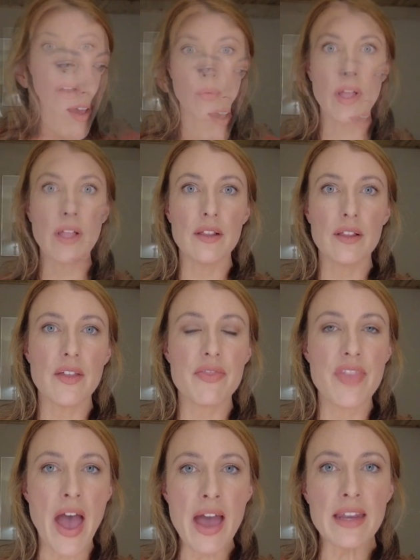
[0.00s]
Well,
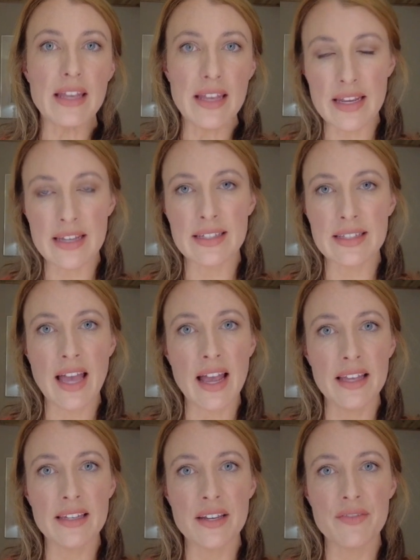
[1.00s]
that is
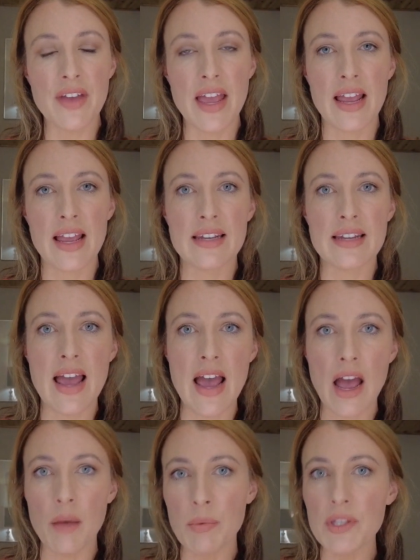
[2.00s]
kind of an
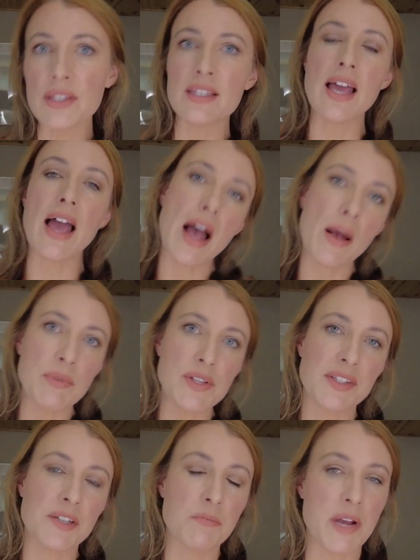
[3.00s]
apples to
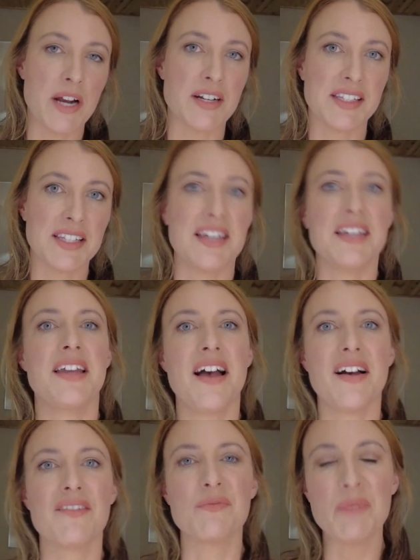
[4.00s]
apples comparison
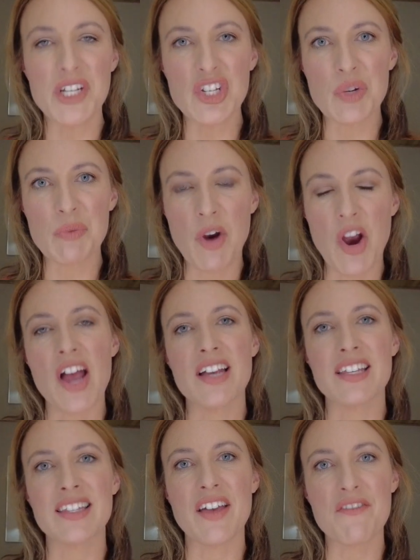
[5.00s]
of BJU
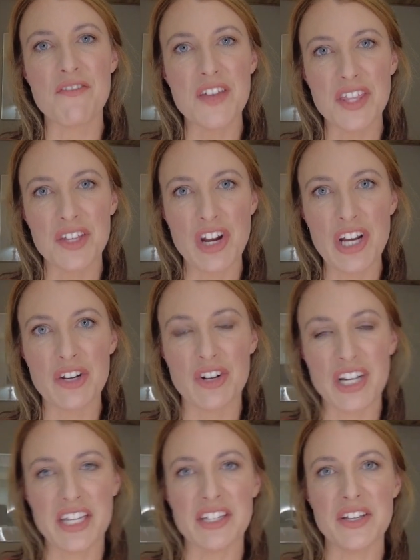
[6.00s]
Press 5th grade
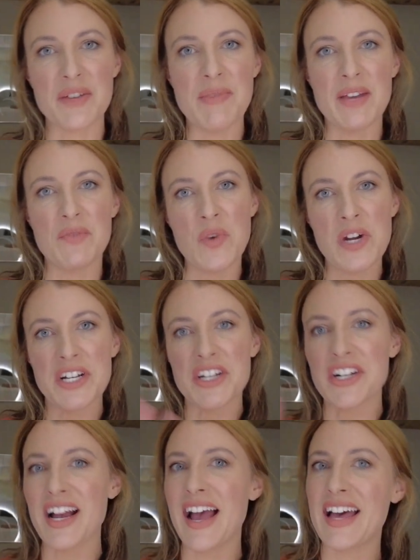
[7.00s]
curriculum and where
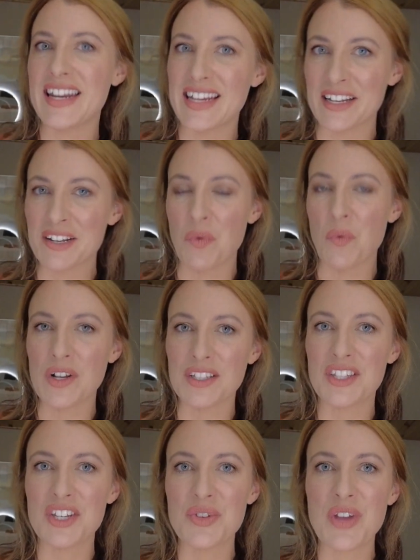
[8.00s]
you're headed
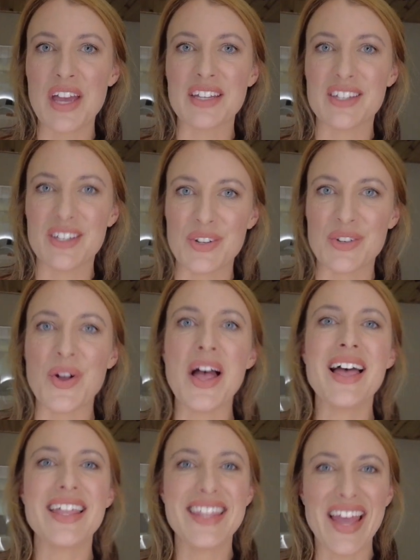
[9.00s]
once you get to
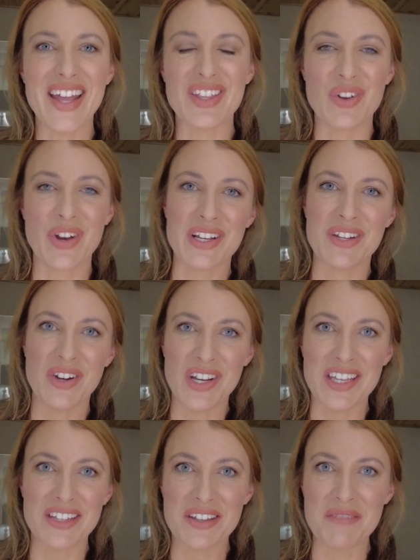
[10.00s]
the 8th grade
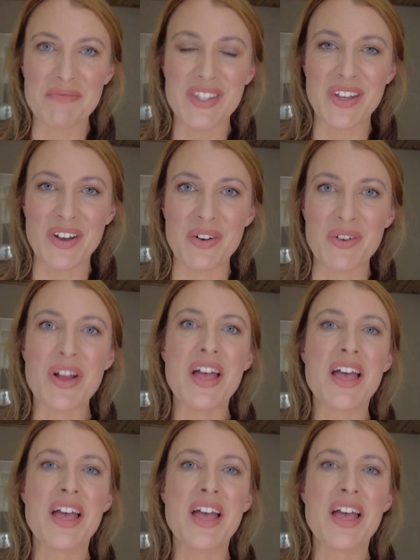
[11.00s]
curriculum. So